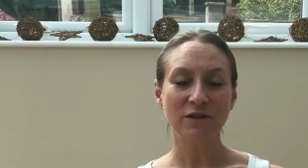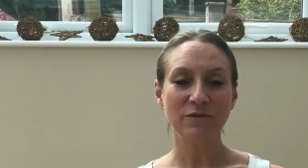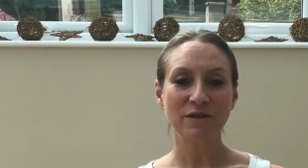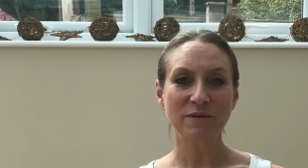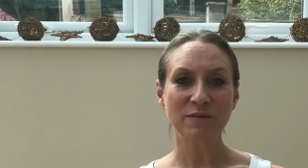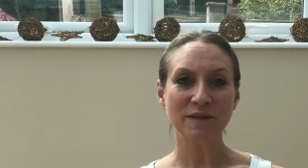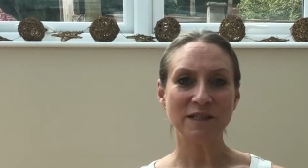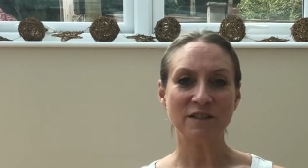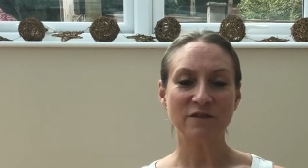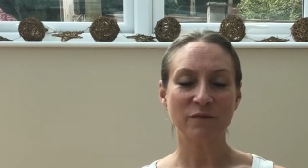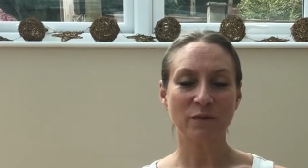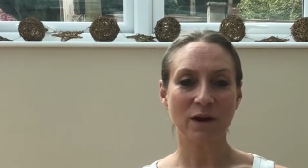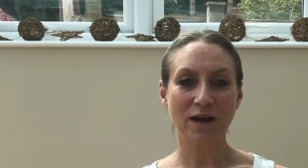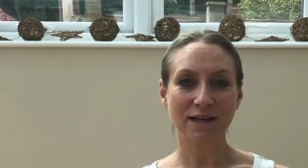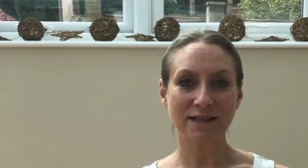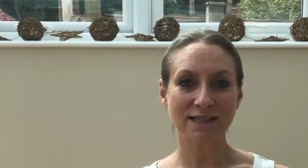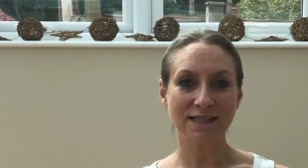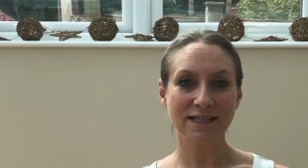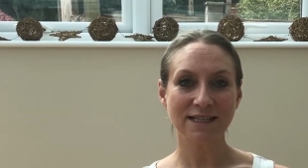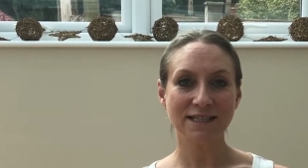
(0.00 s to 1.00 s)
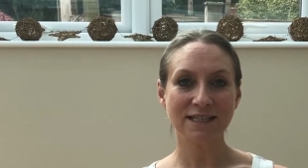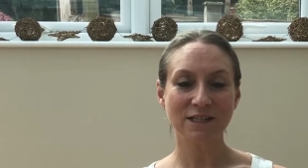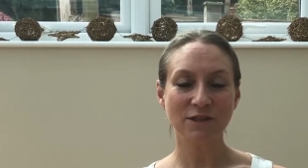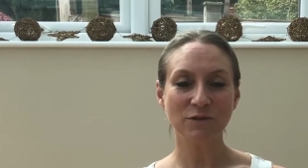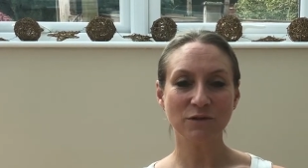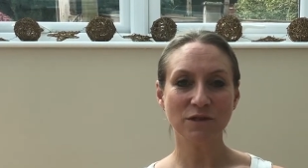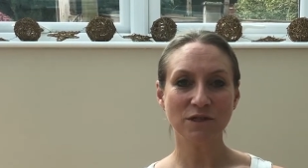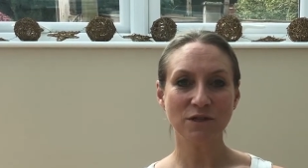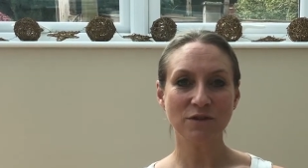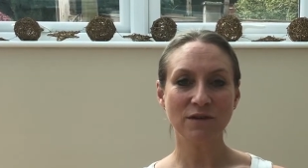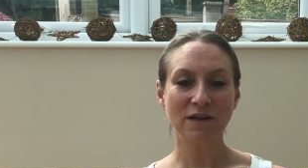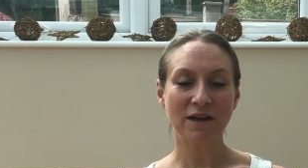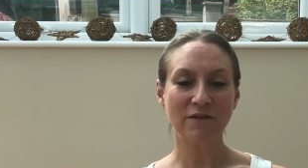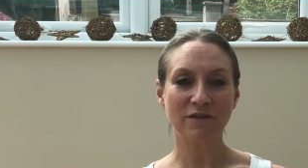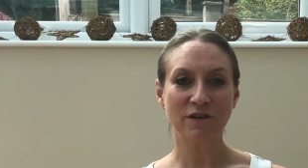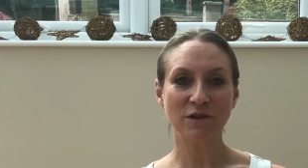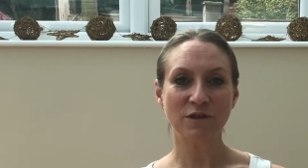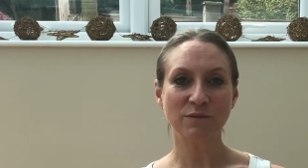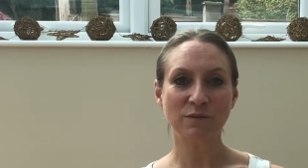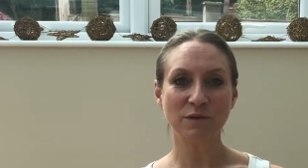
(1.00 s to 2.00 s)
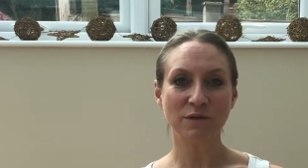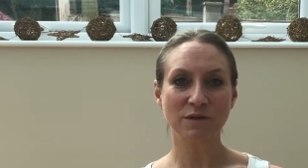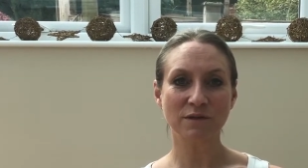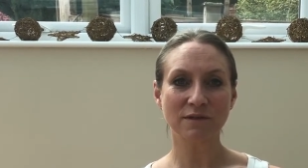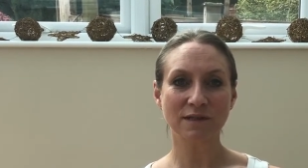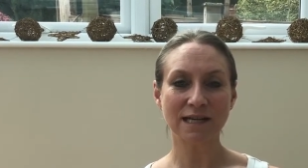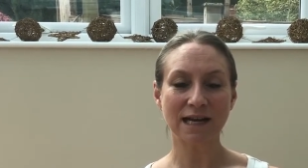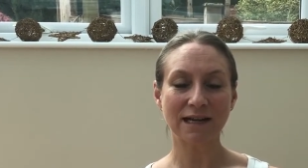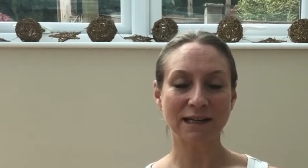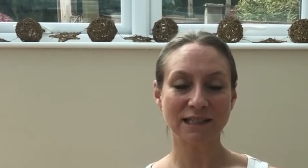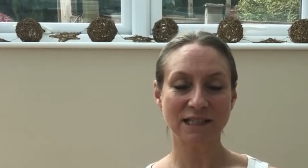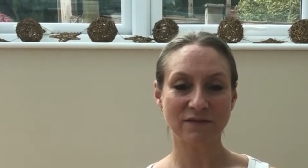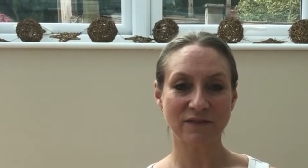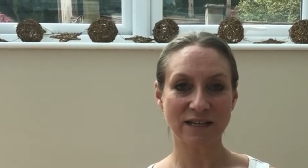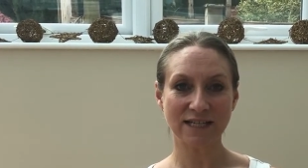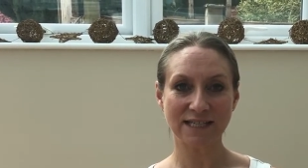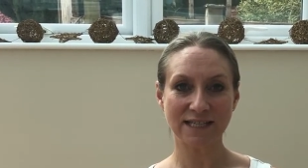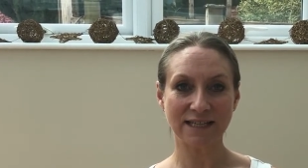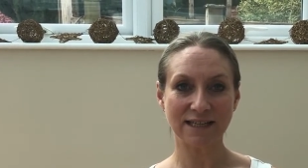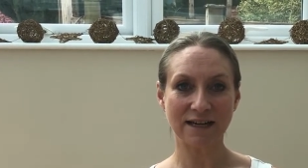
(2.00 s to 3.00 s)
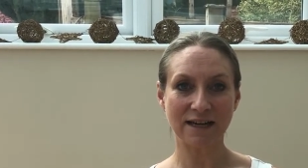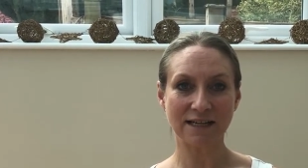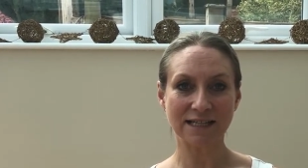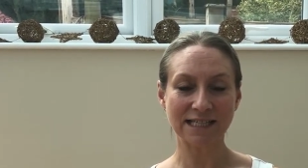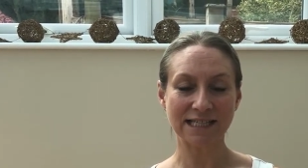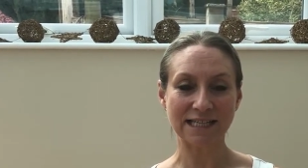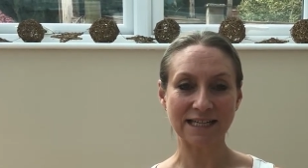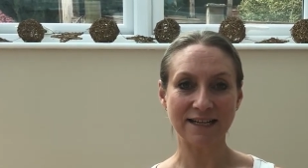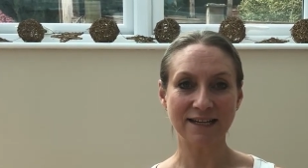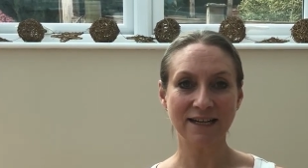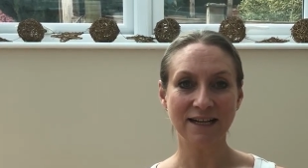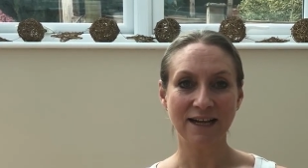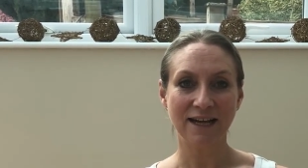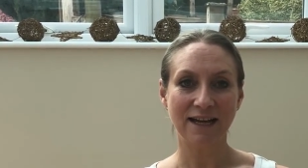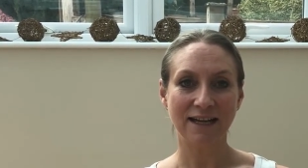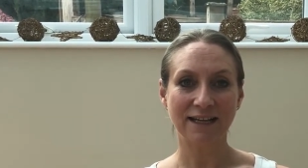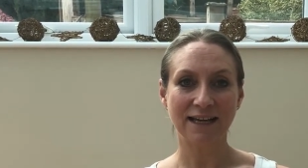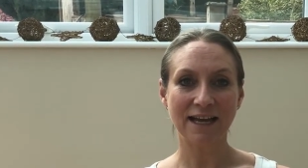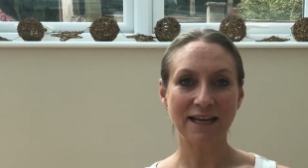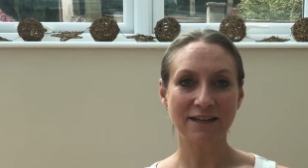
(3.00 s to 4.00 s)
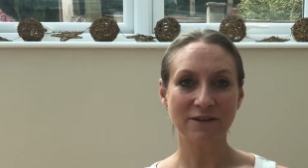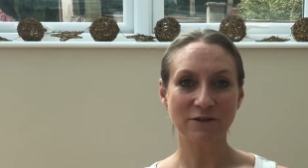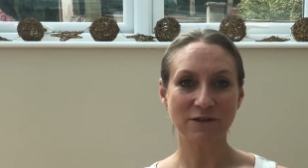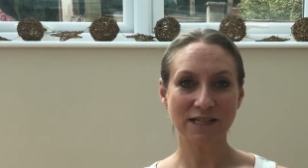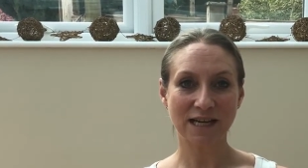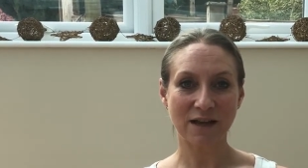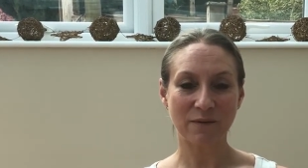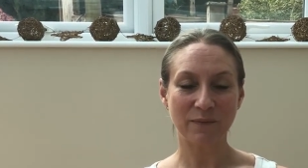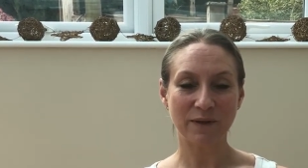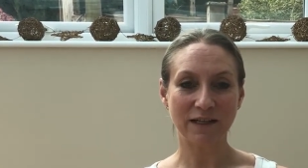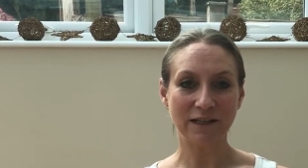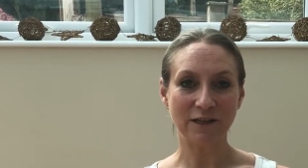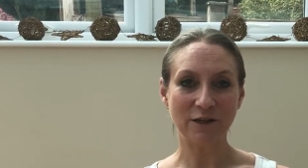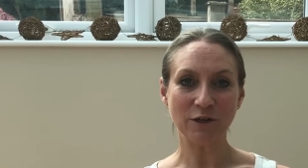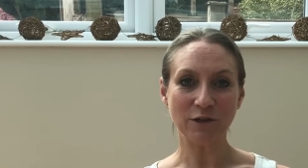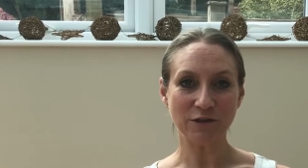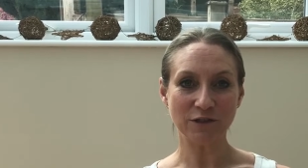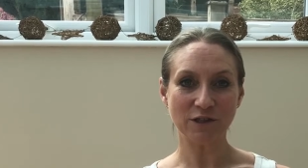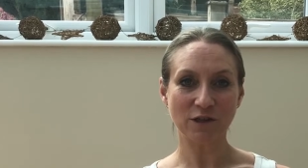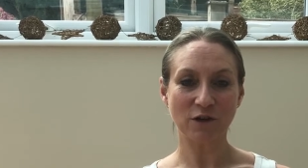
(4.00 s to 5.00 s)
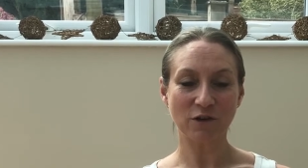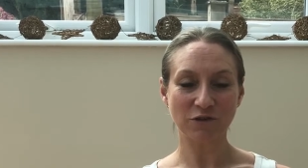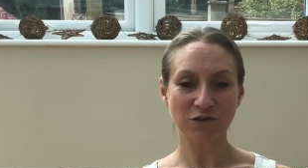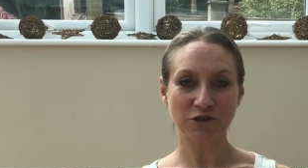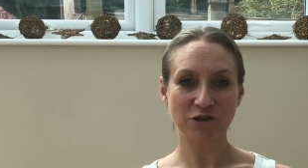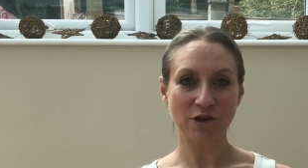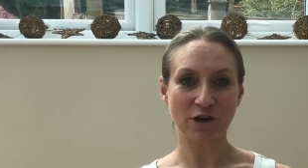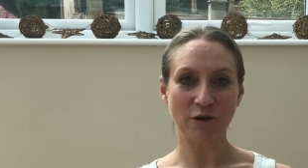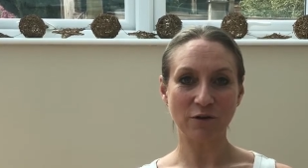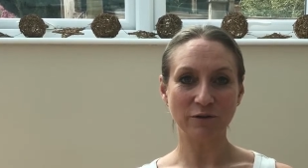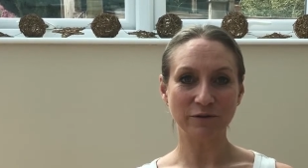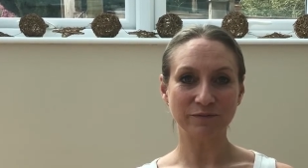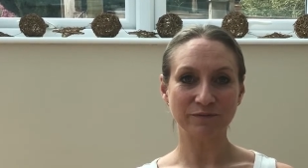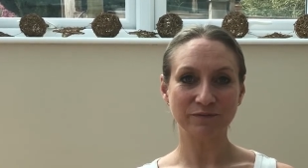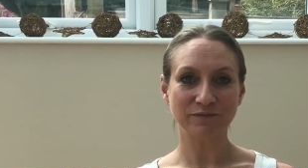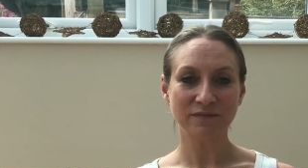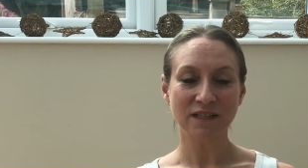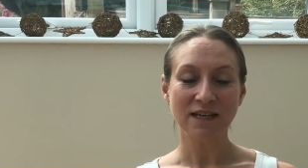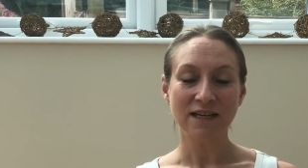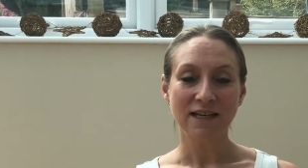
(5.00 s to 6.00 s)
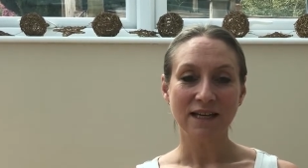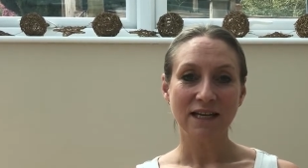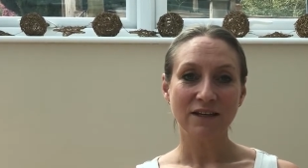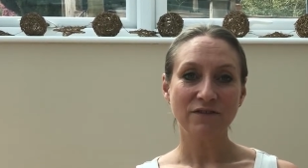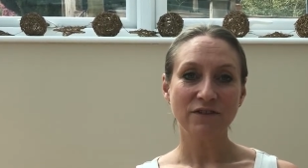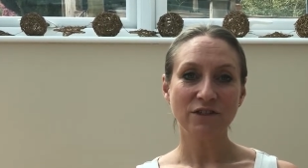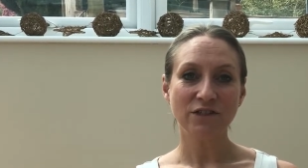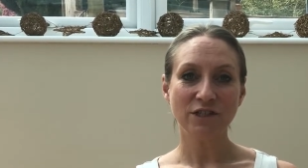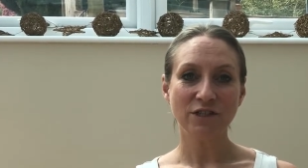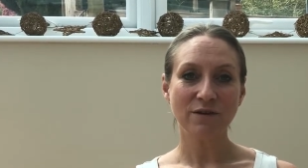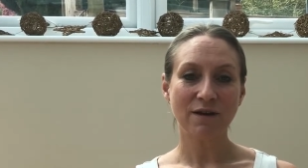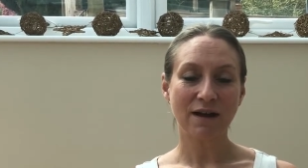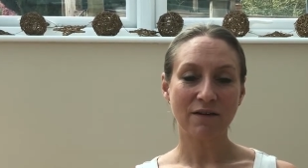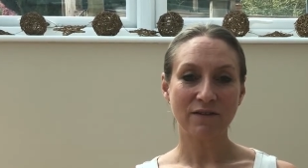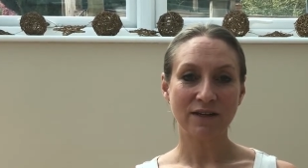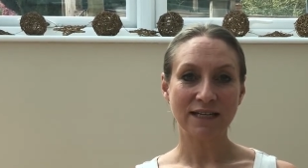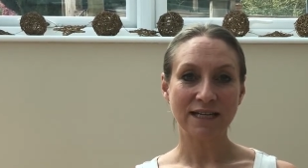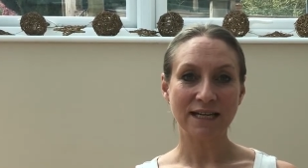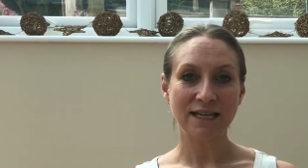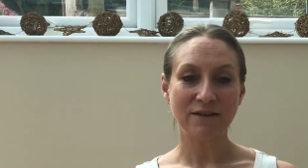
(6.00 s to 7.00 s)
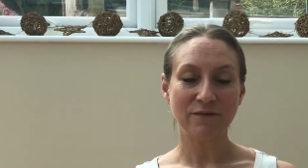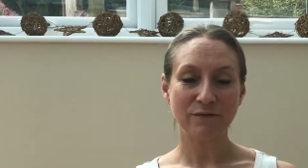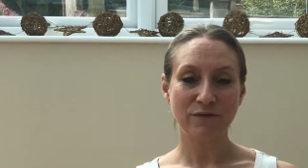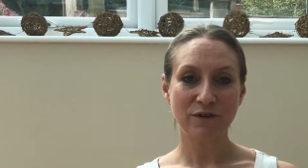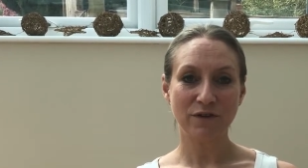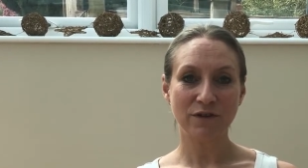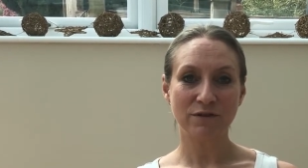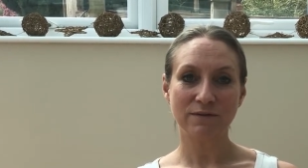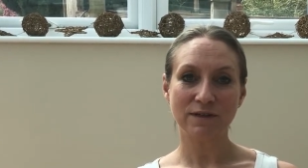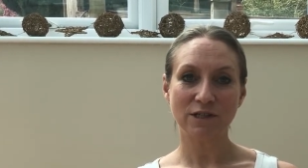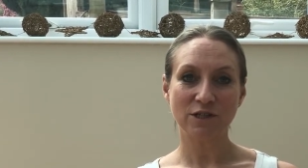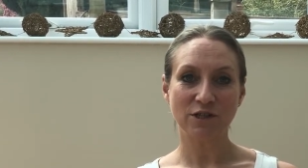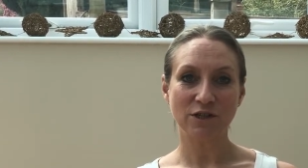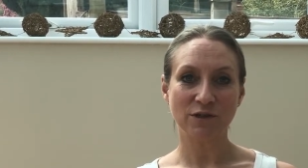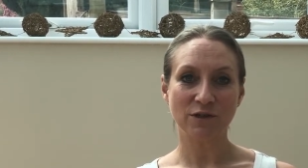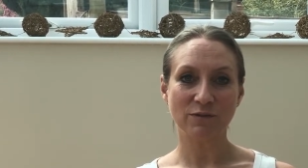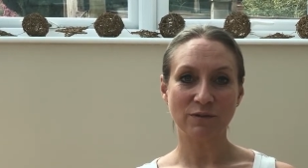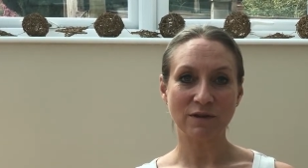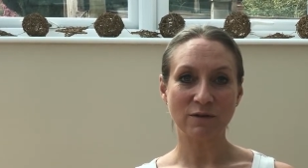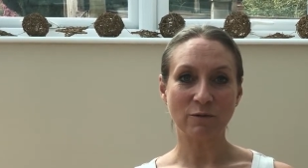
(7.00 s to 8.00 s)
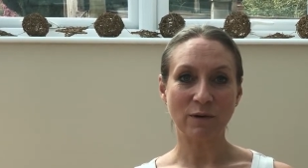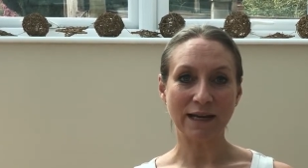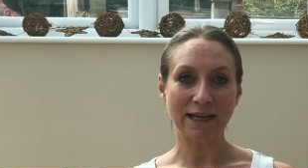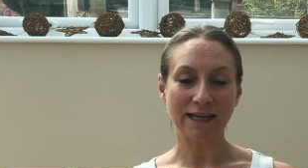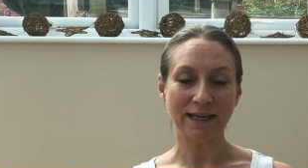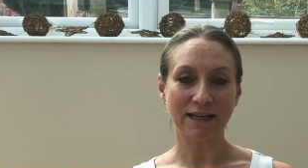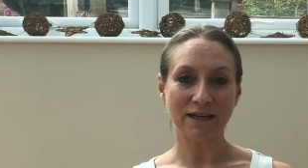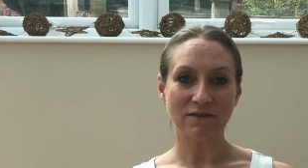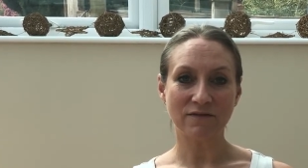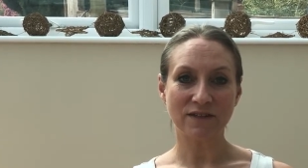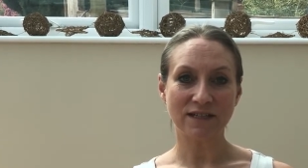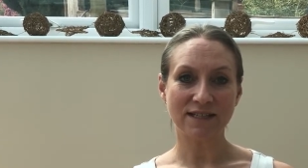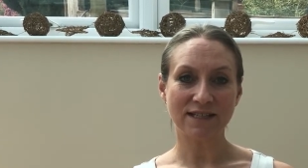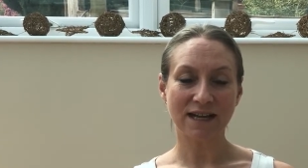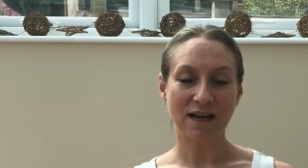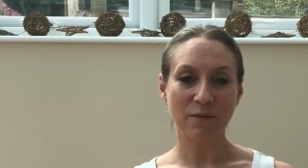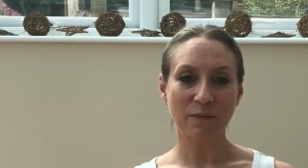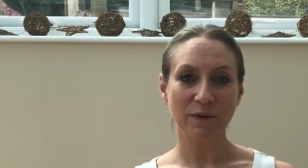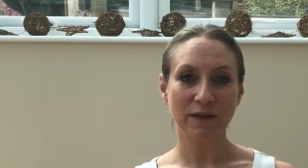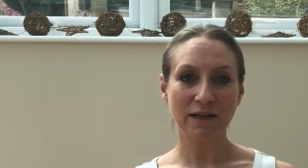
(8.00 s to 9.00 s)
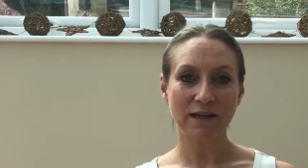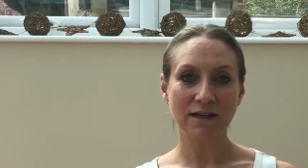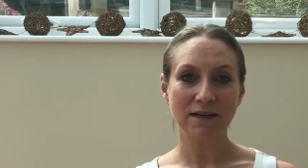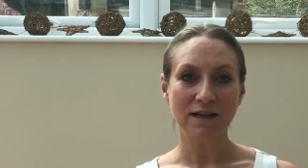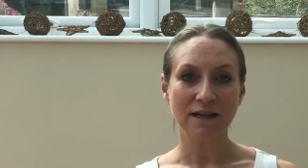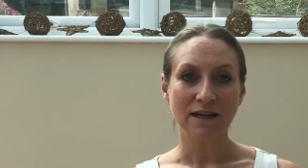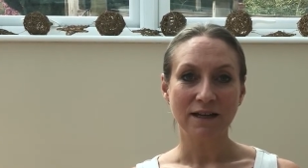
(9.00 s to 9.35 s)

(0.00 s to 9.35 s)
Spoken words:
with a bit of practice, you'll soon have those muscles activating nicely and get your scapula under control. If you do have any further issues with winging of your scapula,